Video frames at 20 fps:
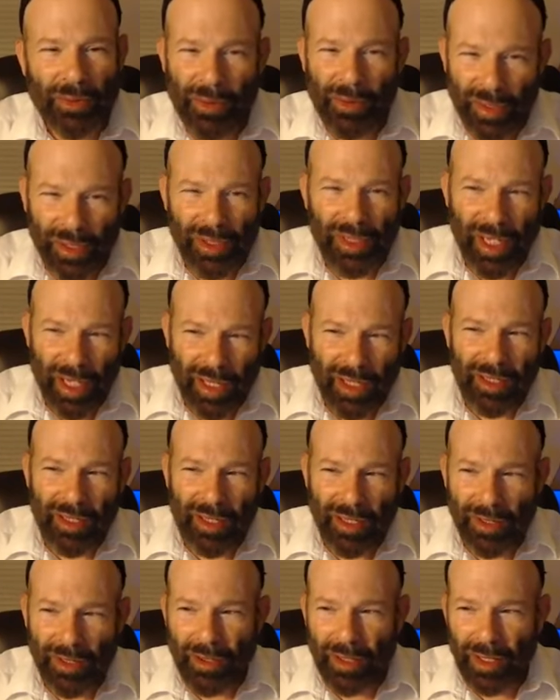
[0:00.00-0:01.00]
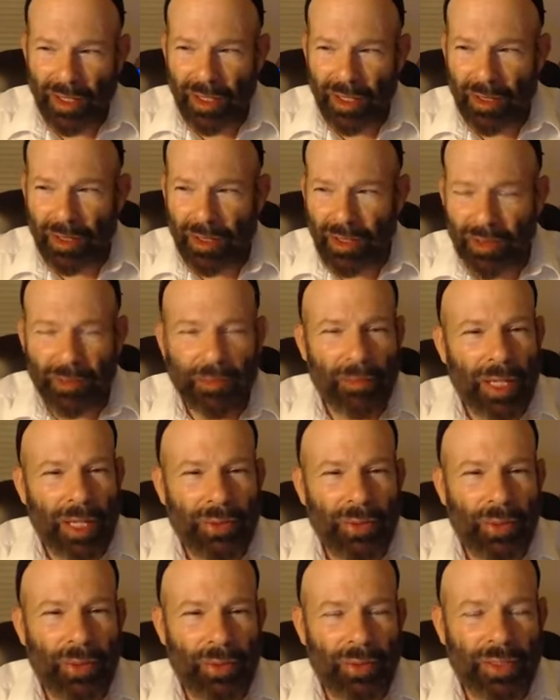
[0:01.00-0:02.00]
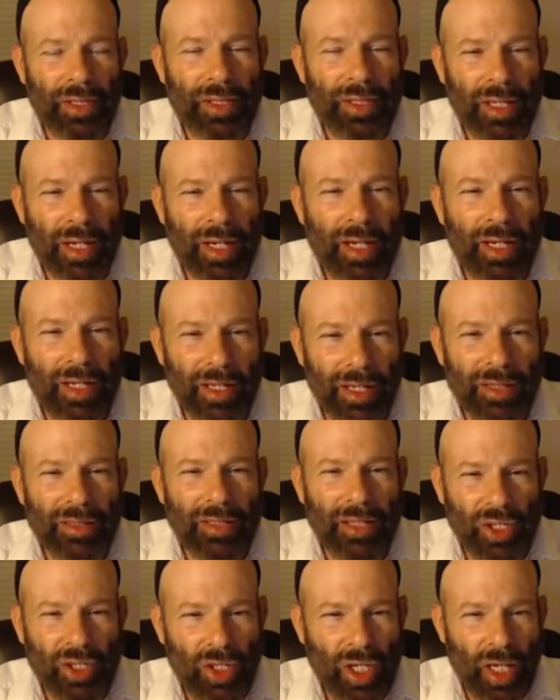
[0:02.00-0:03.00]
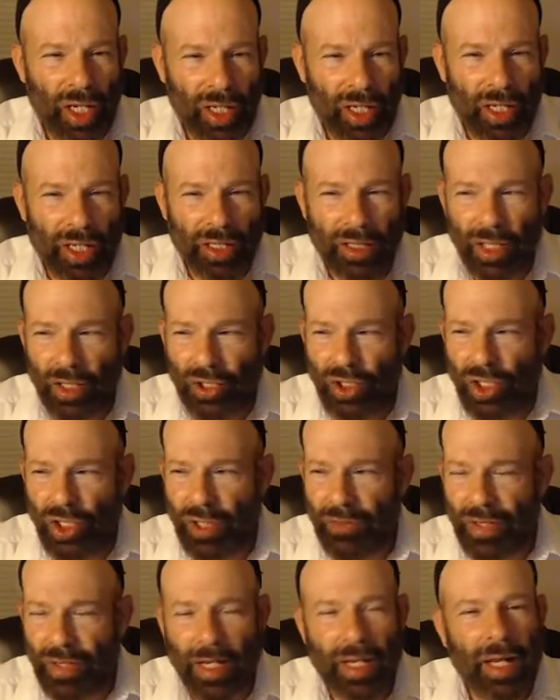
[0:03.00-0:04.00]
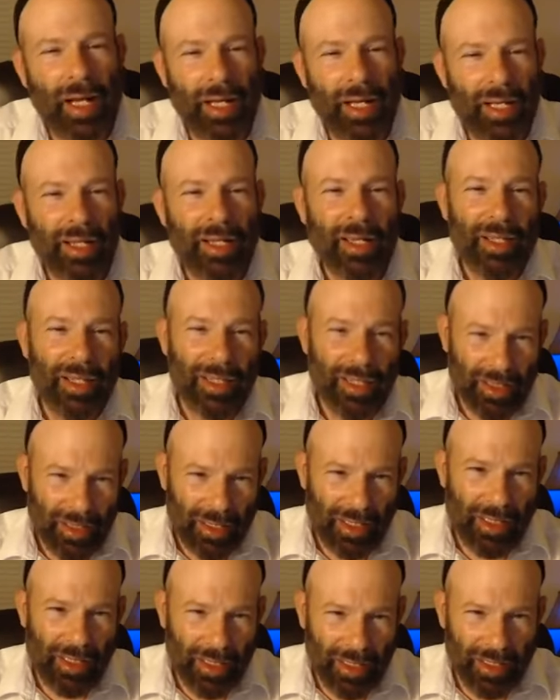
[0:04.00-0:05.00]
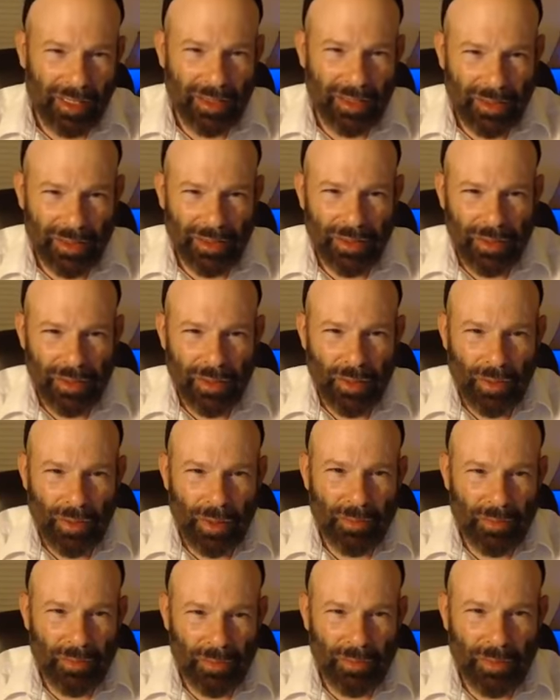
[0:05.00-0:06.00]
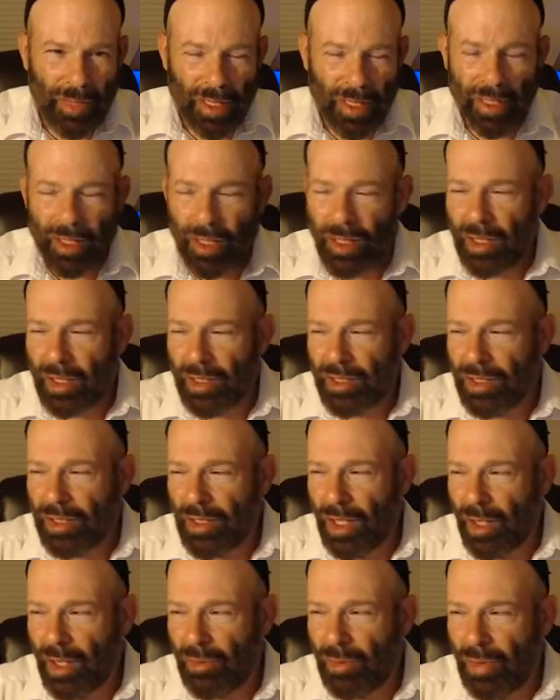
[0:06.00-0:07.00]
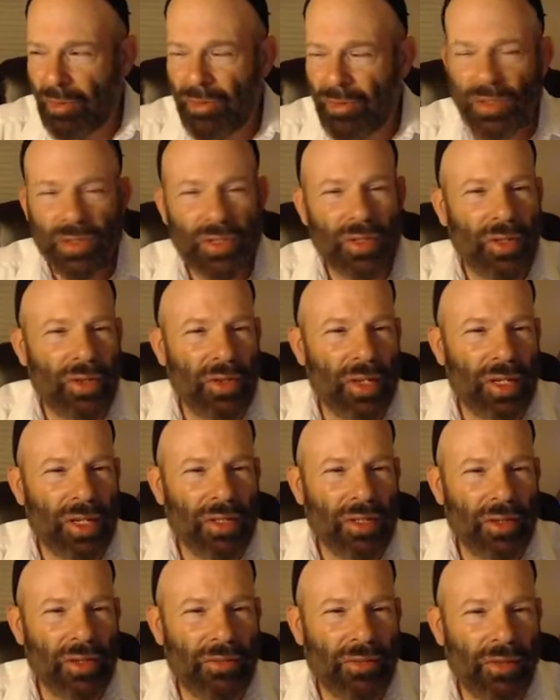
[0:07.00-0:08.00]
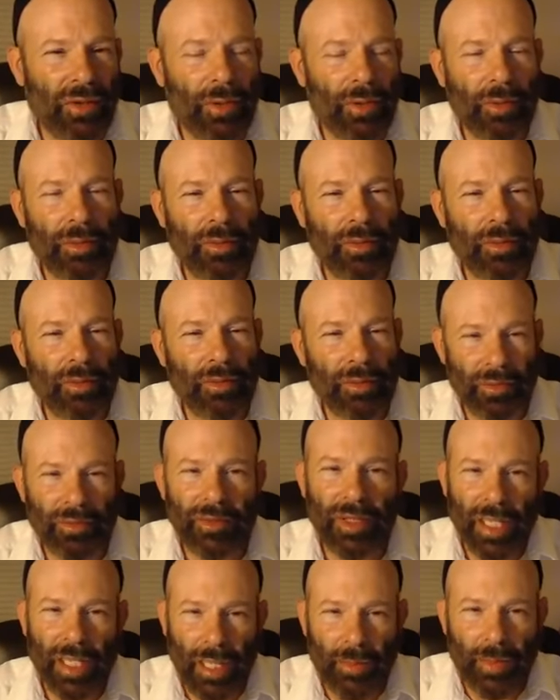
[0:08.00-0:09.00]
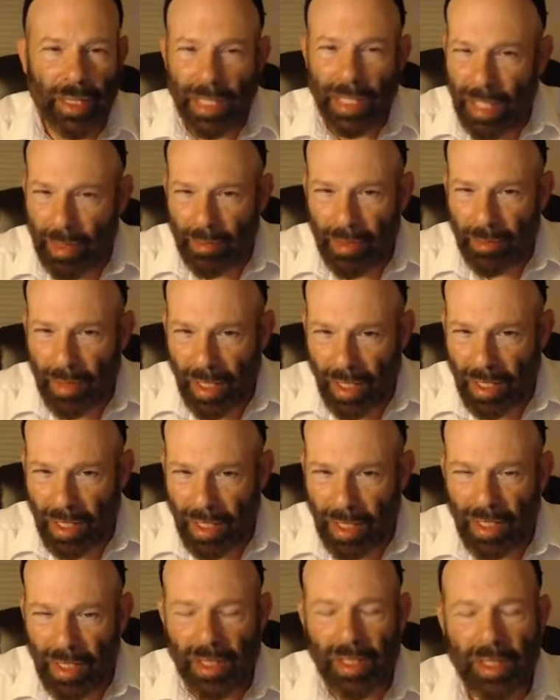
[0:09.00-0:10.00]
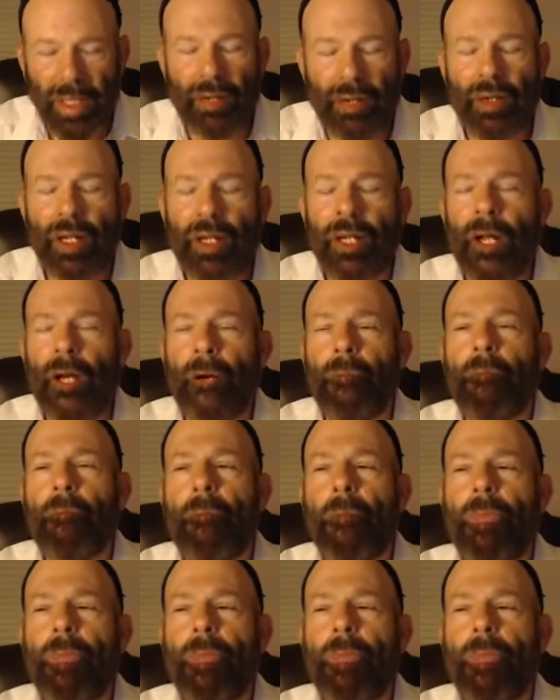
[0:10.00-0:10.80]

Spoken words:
say, the matronita and the shivcha, and I'm making a subtle reference to things from the Kabbalah, but I'm not going to get into that right now.